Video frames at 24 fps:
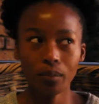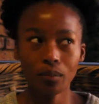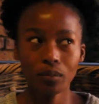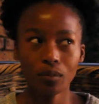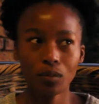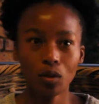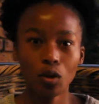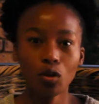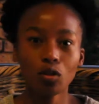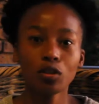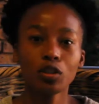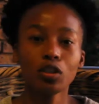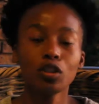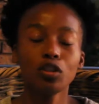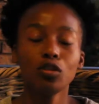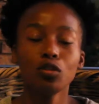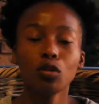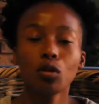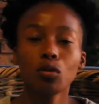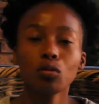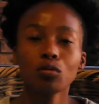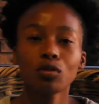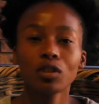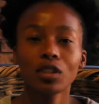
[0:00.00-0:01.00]
or the
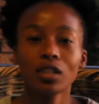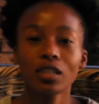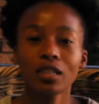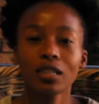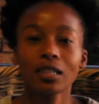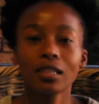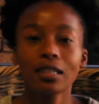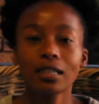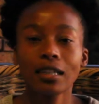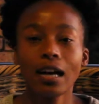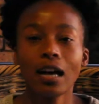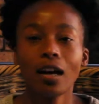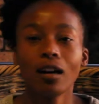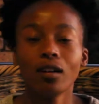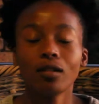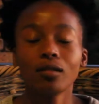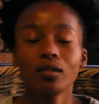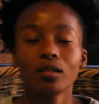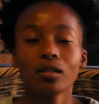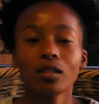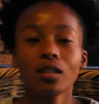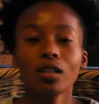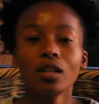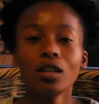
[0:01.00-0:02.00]
notice
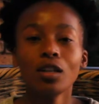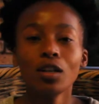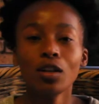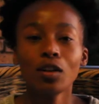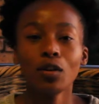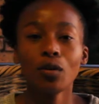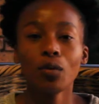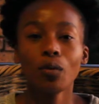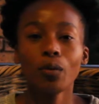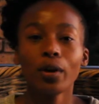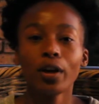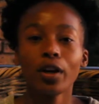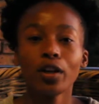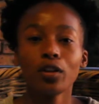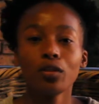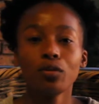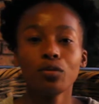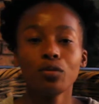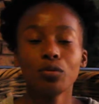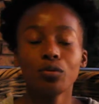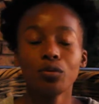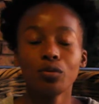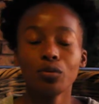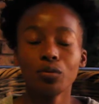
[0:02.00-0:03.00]
accounts, where
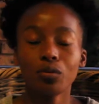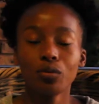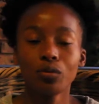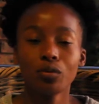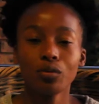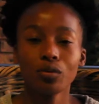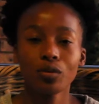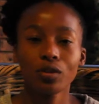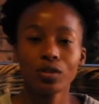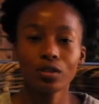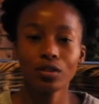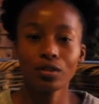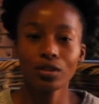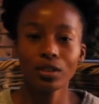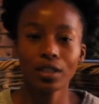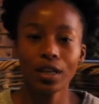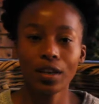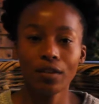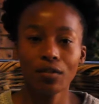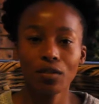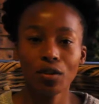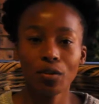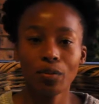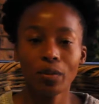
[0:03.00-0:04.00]
you still
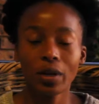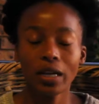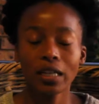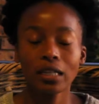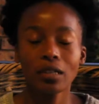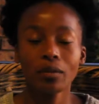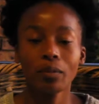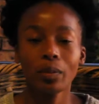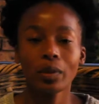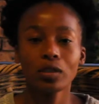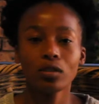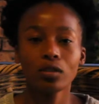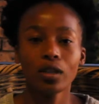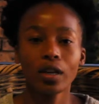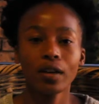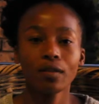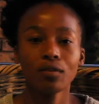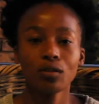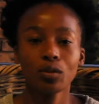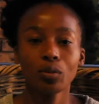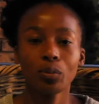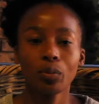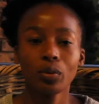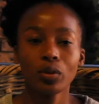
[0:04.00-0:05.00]
save your money but you
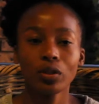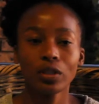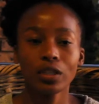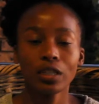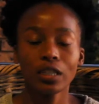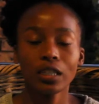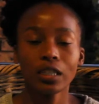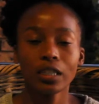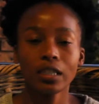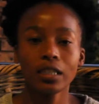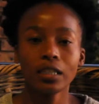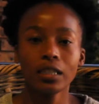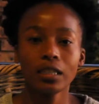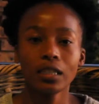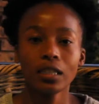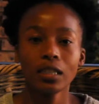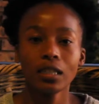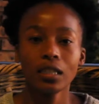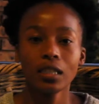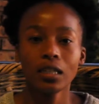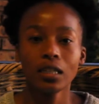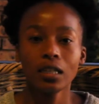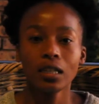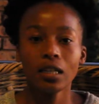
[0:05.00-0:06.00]
have to put in
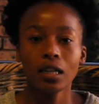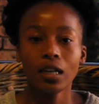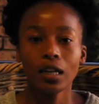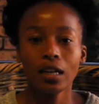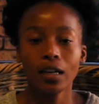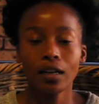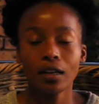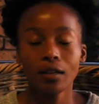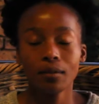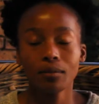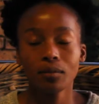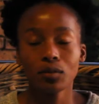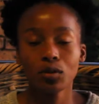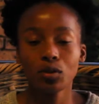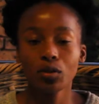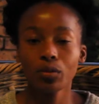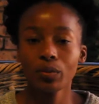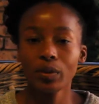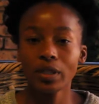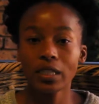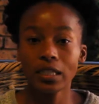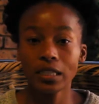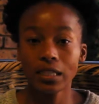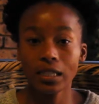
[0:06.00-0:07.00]
so
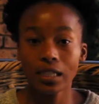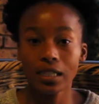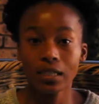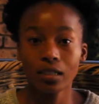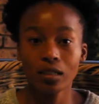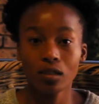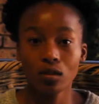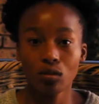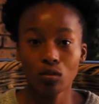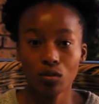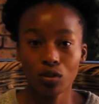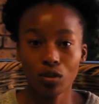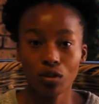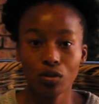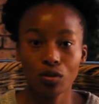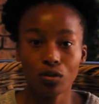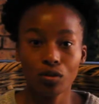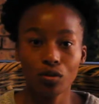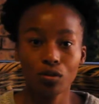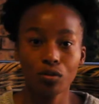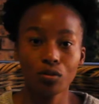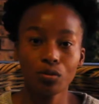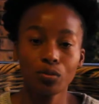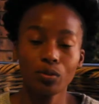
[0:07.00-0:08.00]
many days
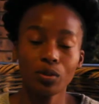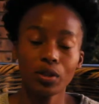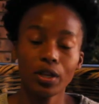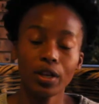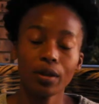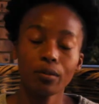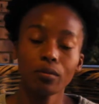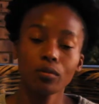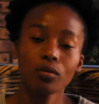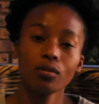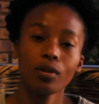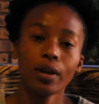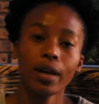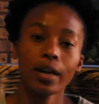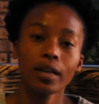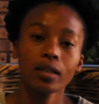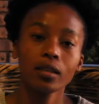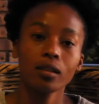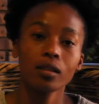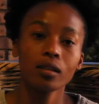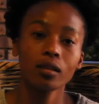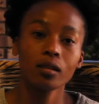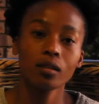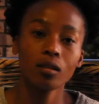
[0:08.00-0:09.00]
notice to be able to
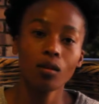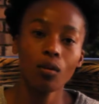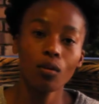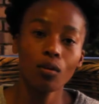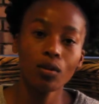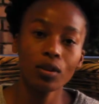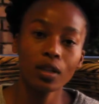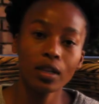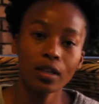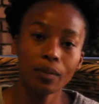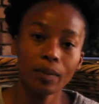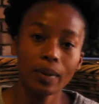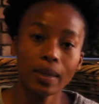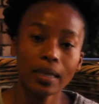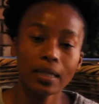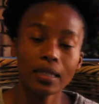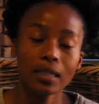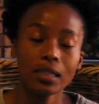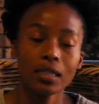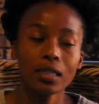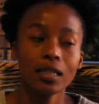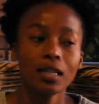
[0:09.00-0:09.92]
access all that money.